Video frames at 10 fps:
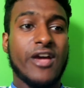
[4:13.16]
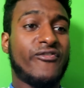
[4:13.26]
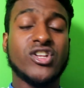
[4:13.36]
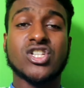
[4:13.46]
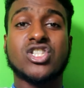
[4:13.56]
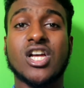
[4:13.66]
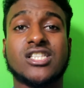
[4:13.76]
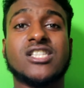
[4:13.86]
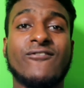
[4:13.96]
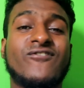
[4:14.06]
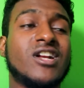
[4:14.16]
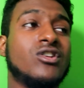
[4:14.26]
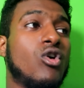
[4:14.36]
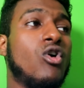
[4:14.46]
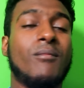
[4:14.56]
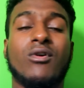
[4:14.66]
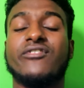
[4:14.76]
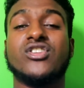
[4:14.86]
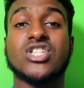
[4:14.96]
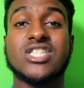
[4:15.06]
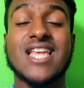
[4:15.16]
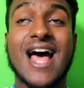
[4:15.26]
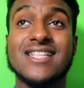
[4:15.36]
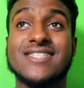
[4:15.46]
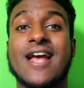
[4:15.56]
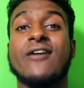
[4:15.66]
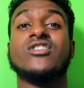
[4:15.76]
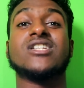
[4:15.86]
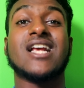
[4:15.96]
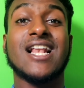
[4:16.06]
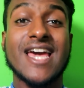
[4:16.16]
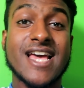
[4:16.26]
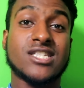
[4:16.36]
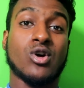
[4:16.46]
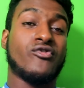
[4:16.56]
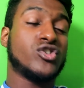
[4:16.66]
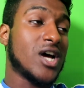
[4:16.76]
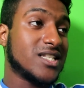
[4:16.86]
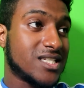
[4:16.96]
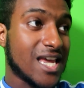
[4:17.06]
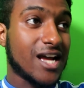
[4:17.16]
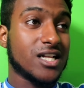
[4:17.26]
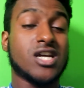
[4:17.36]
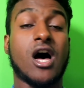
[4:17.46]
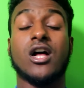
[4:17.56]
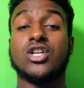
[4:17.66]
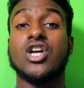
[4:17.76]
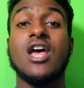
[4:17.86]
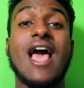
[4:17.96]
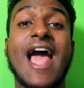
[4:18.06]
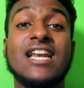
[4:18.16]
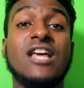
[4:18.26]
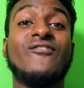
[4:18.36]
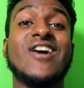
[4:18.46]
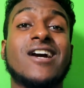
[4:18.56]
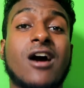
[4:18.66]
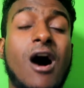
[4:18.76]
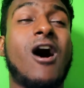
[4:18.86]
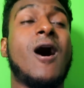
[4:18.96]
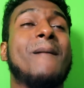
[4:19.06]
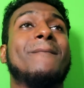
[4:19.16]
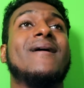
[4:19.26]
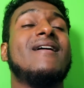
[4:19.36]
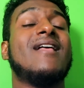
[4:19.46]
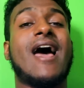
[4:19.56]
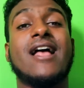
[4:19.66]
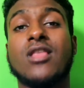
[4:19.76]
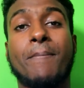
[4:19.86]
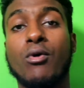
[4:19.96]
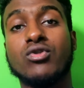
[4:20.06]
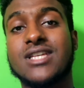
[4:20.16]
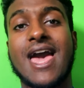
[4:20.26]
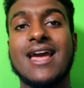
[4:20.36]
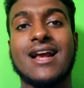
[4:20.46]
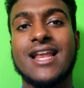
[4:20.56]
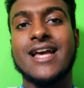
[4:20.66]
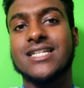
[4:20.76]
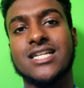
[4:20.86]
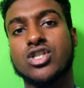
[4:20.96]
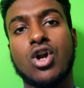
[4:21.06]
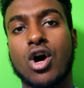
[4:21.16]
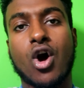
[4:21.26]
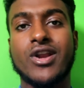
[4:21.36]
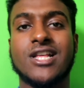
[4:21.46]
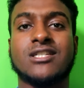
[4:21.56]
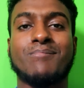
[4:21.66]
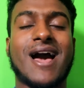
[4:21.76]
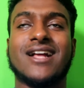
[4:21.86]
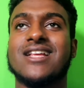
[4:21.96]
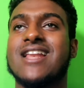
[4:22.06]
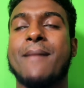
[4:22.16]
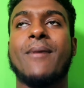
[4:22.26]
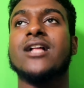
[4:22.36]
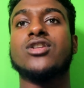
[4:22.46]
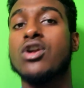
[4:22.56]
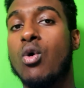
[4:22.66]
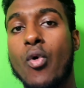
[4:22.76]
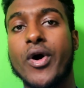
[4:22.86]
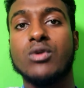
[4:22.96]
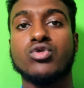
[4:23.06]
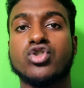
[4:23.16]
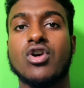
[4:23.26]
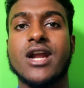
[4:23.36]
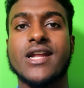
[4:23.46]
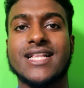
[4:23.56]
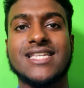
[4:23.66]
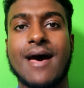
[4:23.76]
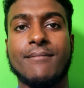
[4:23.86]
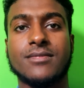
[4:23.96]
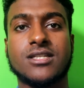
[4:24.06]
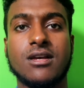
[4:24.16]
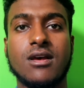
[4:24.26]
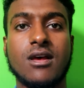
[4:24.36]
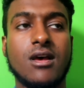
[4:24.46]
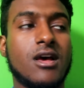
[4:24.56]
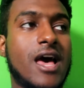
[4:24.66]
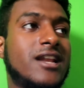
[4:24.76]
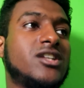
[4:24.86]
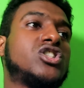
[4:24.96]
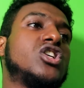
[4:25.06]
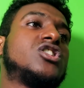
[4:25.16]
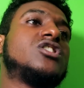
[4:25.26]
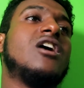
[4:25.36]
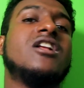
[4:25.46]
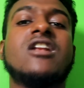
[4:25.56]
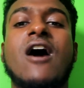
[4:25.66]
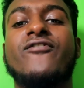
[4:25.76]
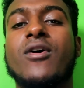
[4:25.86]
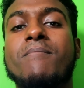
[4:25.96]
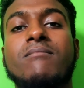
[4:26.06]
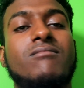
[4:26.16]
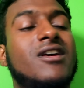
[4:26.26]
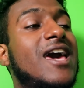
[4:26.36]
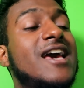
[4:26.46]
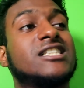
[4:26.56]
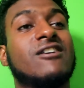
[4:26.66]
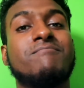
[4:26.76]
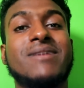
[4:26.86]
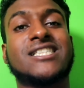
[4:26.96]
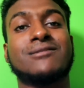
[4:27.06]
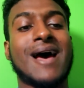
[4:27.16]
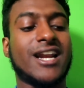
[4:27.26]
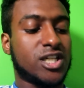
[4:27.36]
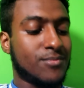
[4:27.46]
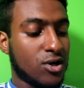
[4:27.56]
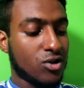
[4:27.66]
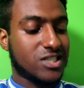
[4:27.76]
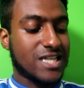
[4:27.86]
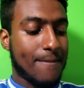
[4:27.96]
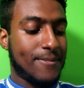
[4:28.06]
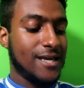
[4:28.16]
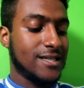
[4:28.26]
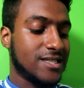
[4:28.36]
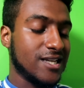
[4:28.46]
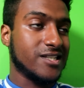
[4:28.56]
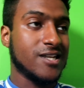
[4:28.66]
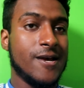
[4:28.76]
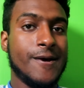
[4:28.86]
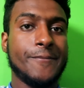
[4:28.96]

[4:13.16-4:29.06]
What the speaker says: If he just does something normal, if he just stands there, if he just clears it, if he tries to take a touch, anything calm, and the ball's getting cleared and it's not going into the back of the net. But I don't know what he was trying to attempt. And it's just another case of mismanagement on set pieces.